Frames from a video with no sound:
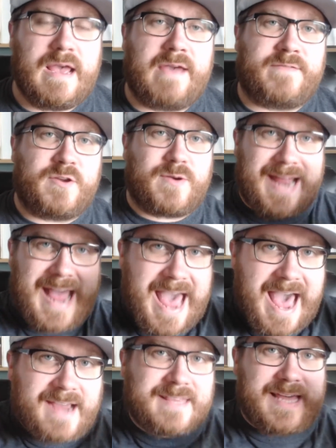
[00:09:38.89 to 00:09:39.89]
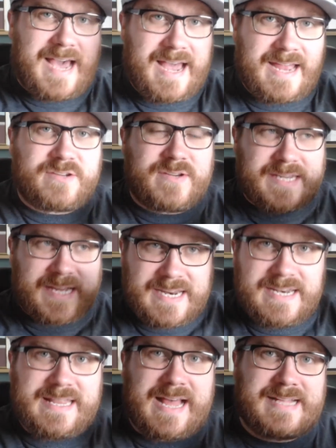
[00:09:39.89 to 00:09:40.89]
If you can hack that and you can get
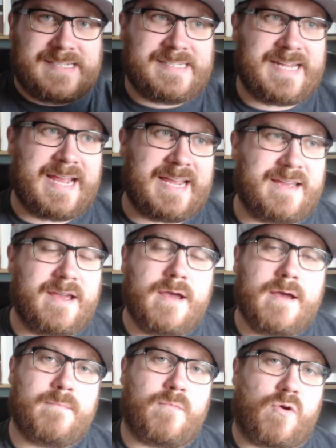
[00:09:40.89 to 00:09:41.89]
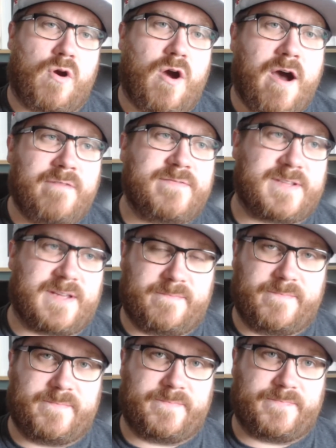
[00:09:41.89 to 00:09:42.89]
into that state more
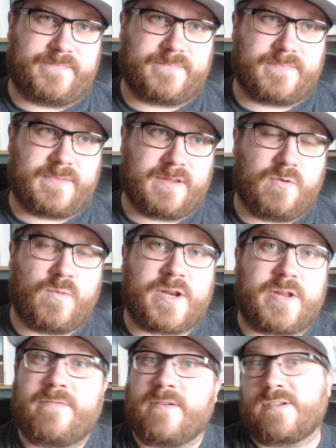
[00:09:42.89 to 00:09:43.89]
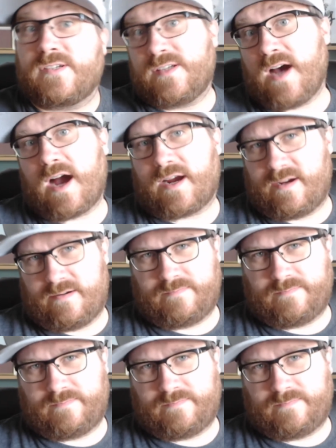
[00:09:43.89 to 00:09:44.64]
often when you feel stuck,